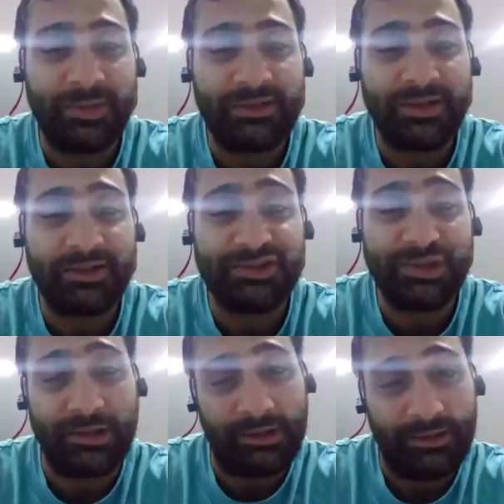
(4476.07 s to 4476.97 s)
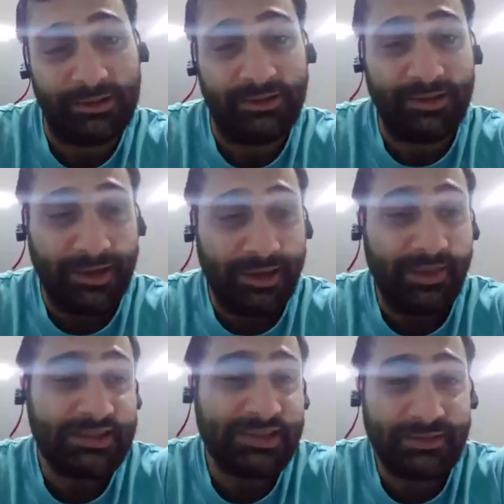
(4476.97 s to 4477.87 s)
but not chill.
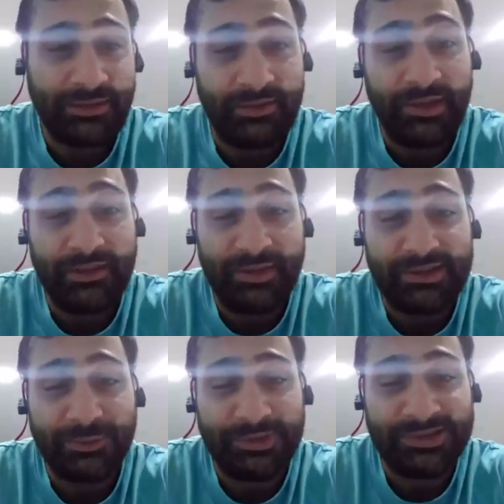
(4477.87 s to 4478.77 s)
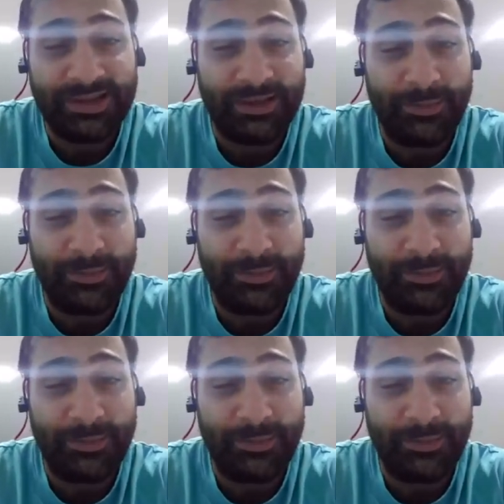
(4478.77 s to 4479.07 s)
That's what's gonna